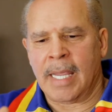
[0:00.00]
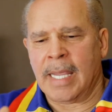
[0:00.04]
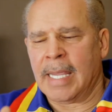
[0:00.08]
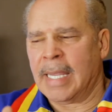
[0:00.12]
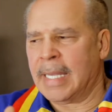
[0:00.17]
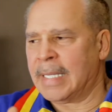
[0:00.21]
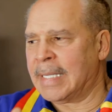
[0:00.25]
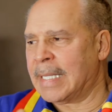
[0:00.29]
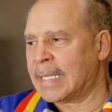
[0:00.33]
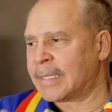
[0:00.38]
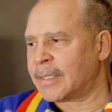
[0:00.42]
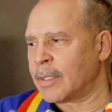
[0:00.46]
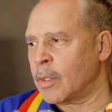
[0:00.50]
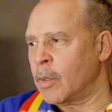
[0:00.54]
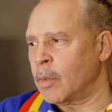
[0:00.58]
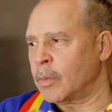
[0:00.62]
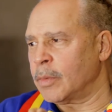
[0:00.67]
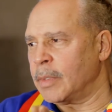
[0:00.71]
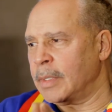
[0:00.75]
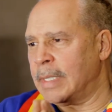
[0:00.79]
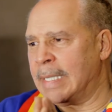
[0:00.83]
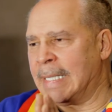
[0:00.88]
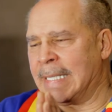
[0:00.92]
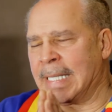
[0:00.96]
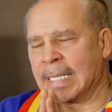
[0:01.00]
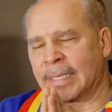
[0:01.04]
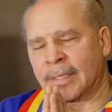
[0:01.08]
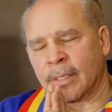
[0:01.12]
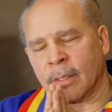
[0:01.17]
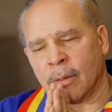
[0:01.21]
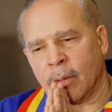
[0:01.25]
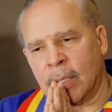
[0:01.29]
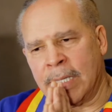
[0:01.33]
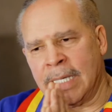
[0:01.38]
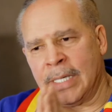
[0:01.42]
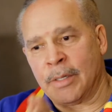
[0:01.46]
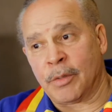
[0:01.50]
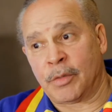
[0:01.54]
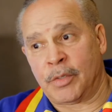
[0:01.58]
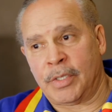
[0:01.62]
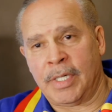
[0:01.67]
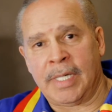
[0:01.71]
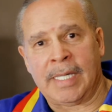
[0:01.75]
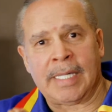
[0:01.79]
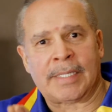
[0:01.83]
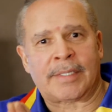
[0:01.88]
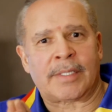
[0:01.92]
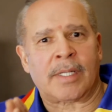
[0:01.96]
He or
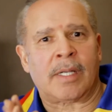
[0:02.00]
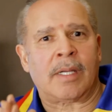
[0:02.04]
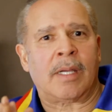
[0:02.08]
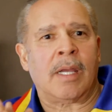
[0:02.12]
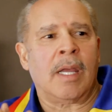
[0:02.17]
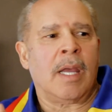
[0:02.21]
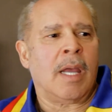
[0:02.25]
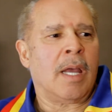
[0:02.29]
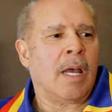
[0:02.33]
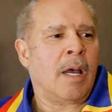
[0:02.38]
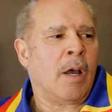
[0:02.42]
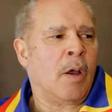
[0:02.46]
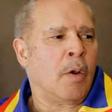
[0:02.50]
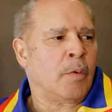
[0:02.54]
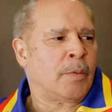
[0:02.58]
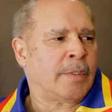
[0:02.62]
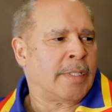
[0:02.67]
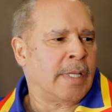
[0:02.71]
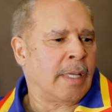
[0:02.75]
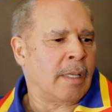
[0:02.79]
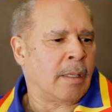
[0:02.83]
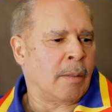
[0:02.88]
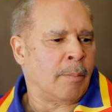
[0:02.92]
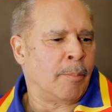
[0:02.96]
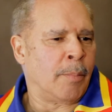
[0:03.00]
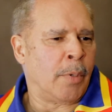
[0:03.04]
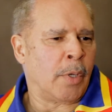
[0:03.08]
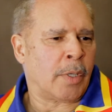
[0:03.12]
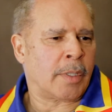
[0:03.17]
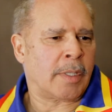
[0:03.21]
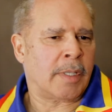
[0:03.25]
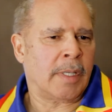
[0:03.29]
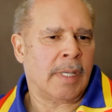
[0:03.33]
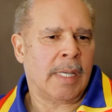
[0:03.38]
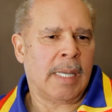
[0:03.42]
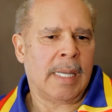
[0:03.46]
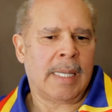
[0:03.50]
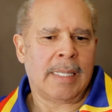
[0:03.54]
she gets a hotel book